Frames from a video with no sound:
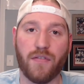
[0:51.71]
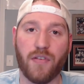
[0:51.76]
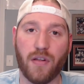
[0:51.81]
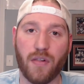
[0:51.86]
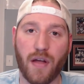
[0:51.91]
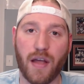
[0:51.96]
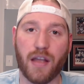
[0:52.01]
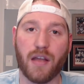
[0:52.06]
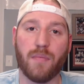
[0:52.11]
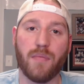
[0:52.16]
If
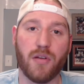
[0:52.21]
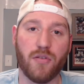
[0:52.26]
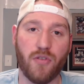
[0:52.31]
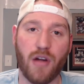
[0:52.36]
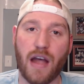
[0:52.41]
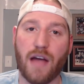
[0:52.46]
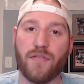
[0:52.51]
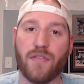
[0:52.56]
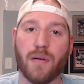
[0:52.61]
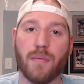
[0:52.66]
you like him, you
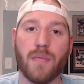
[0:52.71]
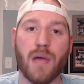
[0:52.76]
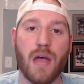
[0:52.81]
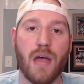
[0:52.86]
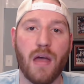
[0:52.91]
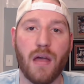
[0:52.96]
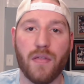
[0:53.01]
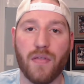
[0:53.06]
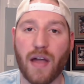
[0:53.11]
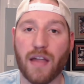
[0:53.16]
draft him.
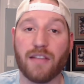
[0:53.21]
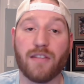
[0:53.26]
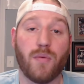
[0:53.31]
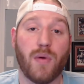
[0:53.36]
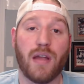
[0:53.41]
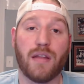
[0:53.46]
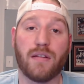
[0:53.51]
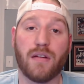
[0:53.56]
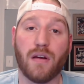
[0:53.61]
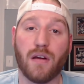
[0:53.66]
That's the
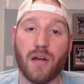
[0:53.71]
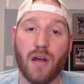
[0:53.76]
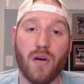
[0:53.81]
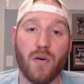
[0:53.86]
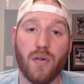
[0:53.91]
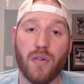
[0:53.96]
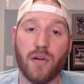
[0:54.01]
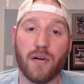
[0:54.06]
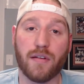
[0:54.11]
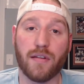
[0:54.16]
way it's going to
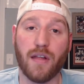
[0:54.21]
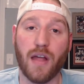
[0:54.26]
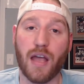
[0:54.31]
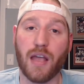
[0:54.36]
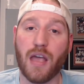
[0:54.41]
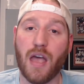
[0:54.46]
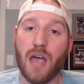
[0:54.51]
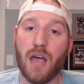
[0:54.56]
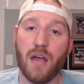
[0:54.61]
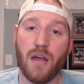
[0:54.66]
go, it looks
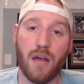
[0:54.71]
like.